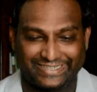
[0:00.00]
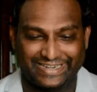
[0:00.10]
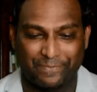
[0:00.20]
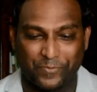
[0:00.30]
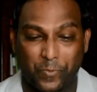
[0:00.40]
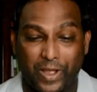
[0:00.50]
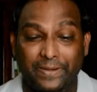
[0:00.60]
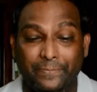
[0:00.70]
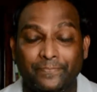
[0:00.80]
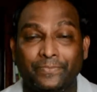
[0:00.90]
Number
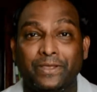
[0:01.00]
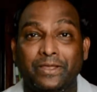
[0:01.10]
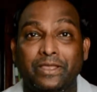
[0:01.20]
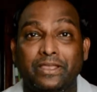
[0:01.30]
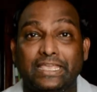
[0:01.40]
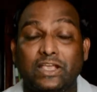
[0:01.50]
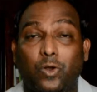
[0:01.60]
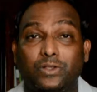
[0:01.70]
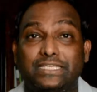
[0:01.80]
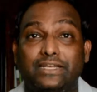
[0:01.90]
one, he
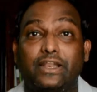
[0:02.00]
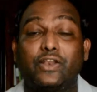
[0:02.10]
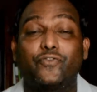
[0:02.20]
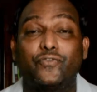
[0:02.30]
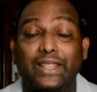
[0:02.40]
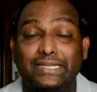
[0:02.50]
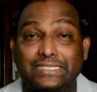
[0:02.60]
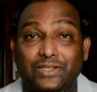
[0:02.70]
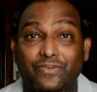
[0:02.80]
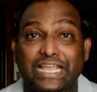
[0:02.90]
calls it
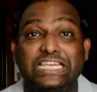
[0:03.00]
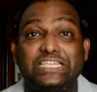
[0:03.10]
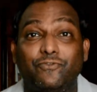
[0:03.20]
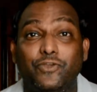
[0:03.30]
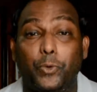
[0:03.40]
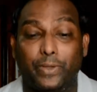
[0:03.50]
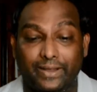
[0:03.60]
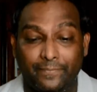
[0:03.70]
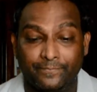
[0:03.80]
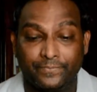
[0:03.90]
reflective
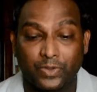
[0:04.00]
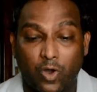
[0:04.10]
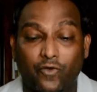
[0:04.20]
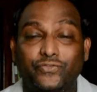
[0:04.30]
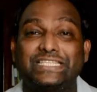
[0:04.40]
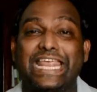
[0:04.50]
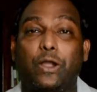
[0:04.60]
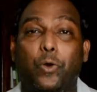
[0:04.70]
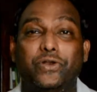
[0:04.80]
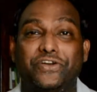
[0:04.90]
interviewing of
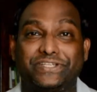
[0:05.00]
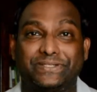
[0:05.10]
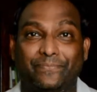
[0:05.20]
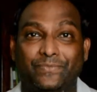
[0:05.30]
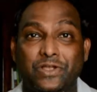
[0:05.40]
stakeholders.